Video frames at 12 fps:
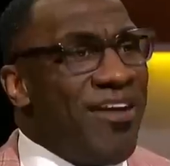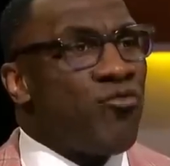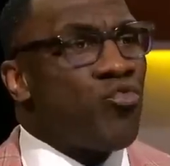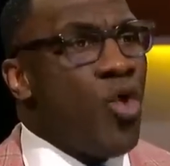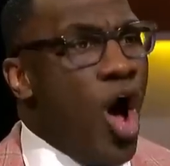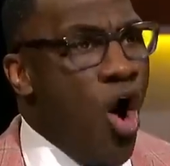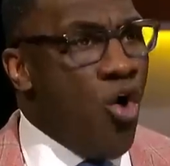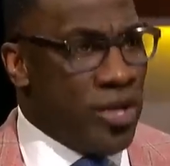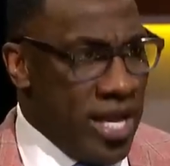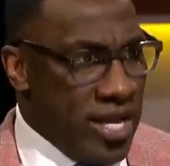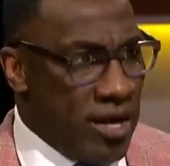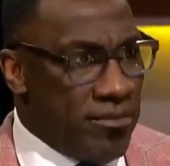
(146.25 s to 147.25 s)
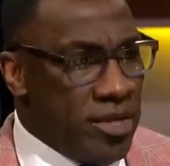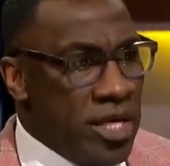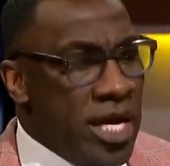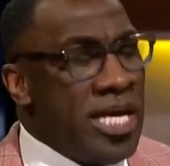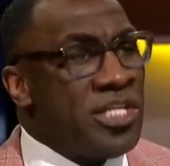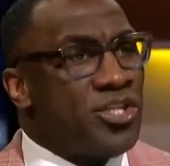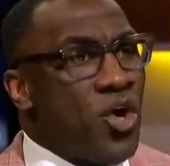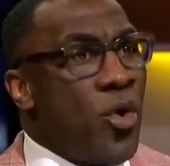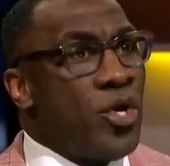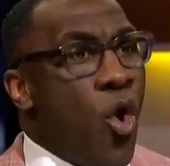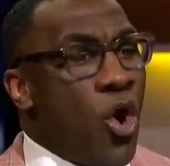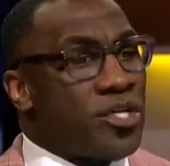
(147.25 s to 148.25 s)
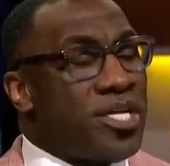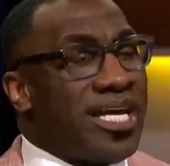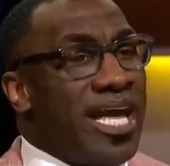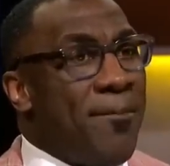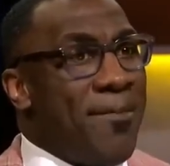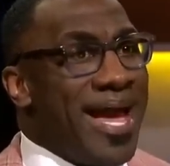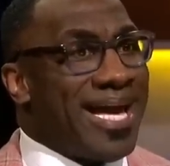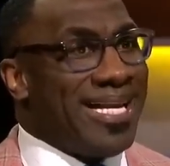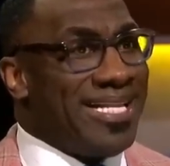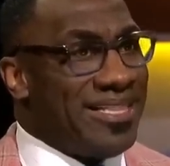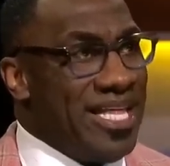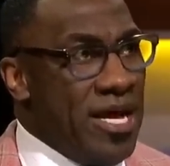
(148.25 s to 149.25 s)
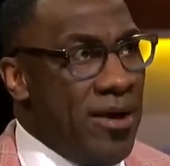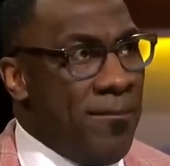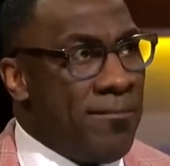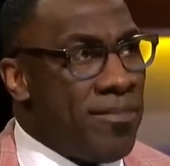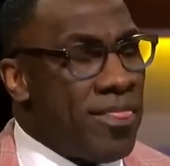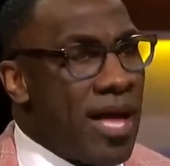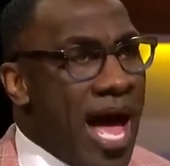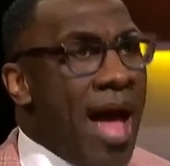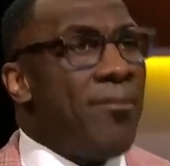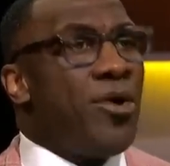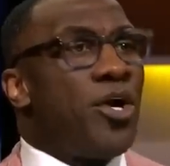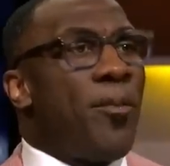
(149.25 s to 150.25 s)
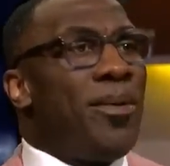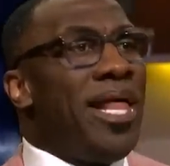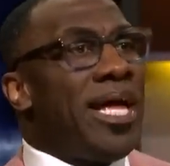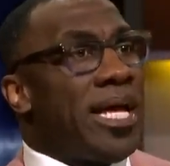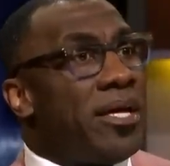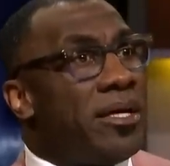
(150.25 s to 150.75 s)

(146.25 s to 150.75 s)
they've wronged him. And so in order to get back at them, I'm going to play.